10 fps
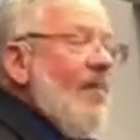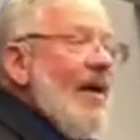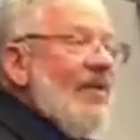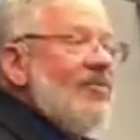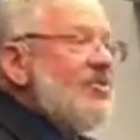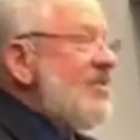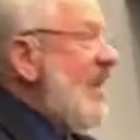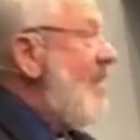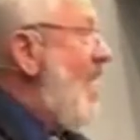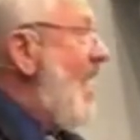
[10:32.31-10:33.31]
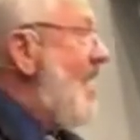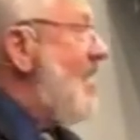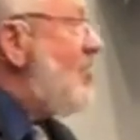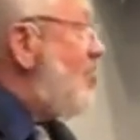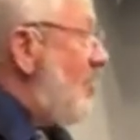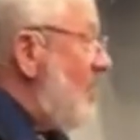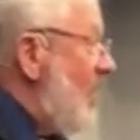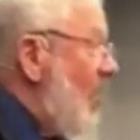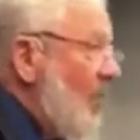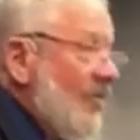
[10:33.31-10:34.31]
about the same age,
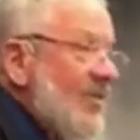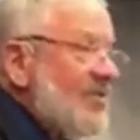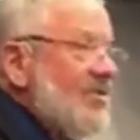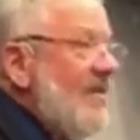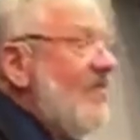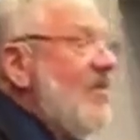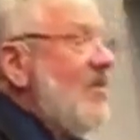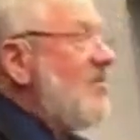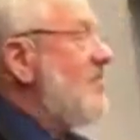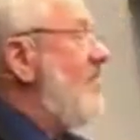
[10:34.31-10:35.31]
within 7 years of